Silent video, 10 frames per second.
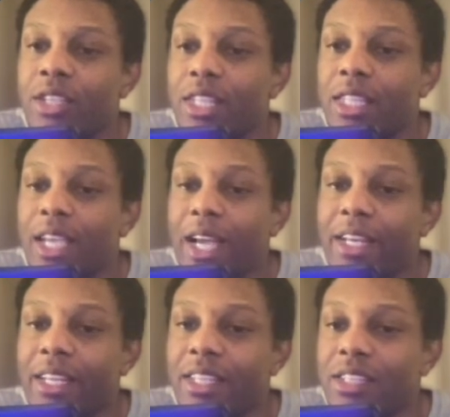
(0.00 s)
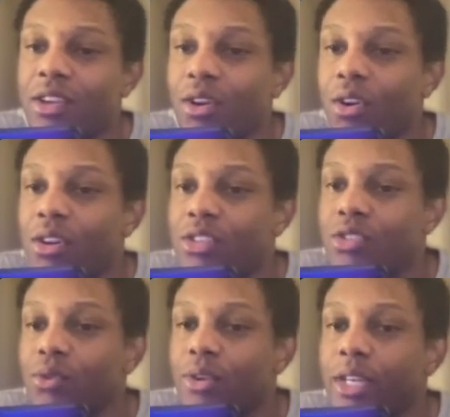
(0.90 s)
get the idea. This is a horror
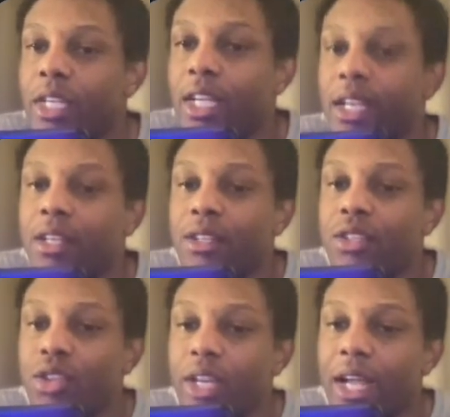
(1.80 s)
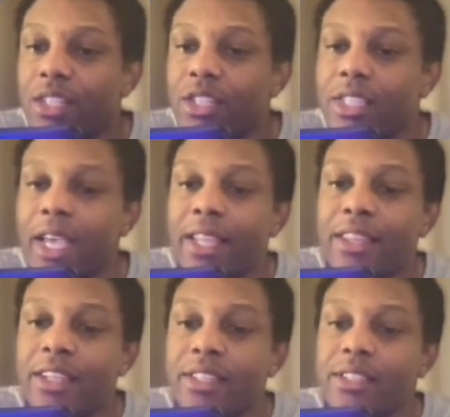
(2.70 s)
story. You can actually take
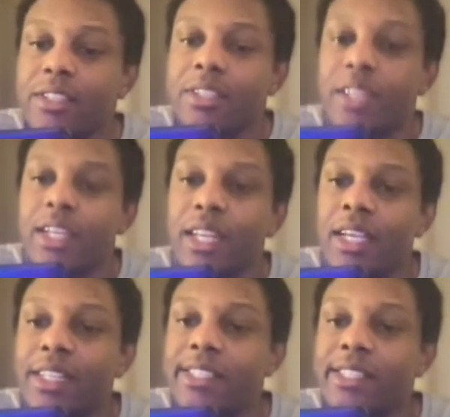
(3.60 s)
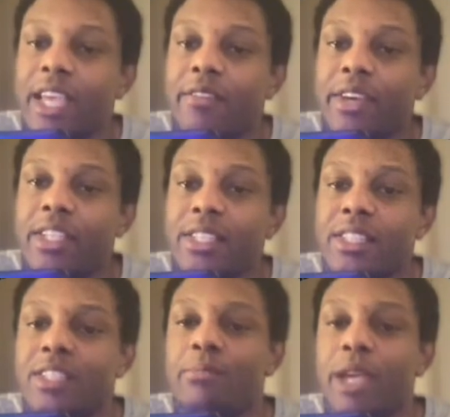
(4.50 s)
this and save it
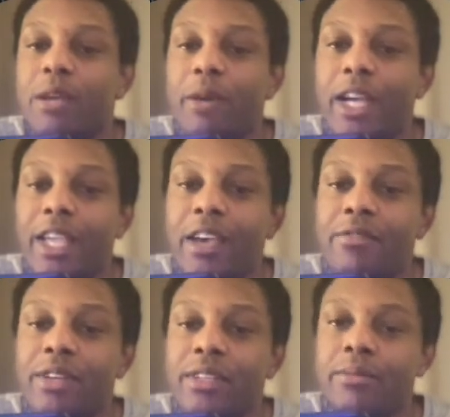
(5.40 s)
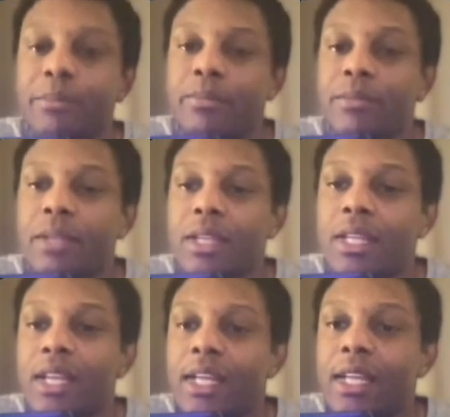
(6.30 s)
since it's made by Canva.
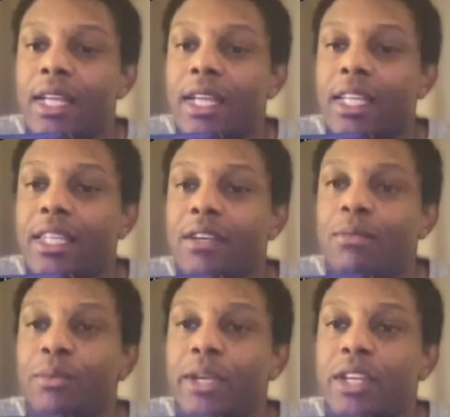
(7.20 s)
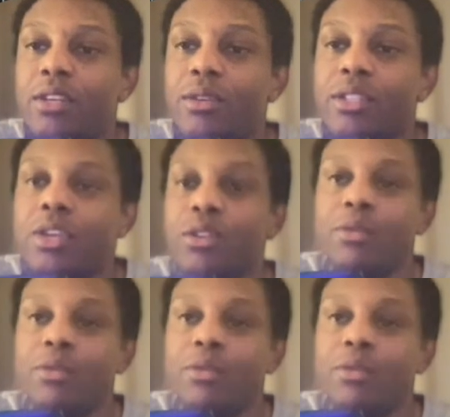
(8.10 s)
And then what we could do is go to